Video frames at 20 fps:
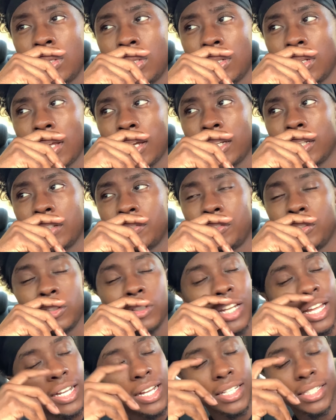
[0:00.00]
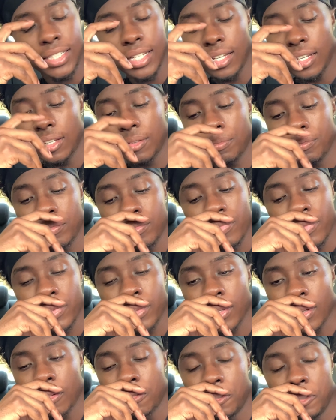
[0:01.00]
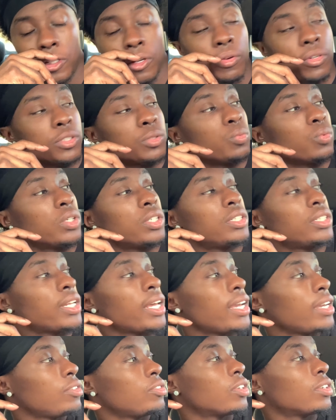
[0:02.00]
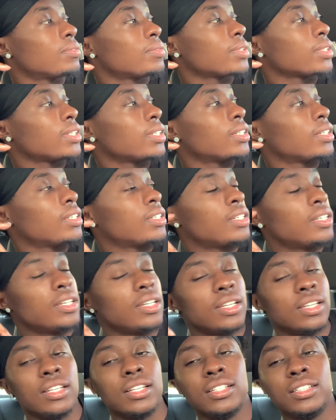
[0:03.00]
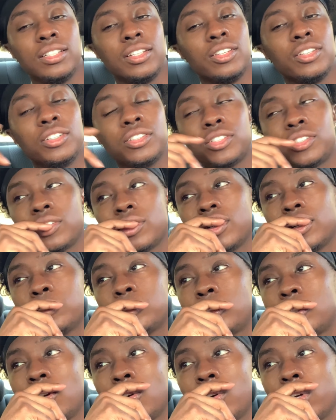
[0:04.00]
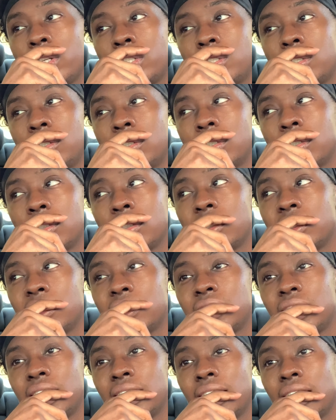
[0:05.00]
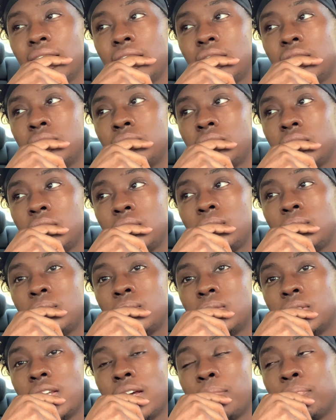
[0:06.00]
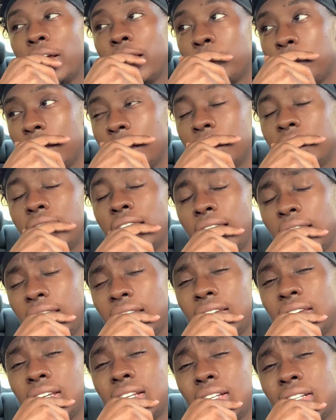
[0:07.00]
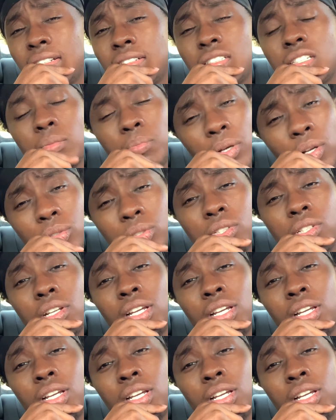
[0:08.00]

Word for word: Like if you, like I said, if you notice one day, you know what I'm saying, your Instagram stories just just get hella views. That might be the day to post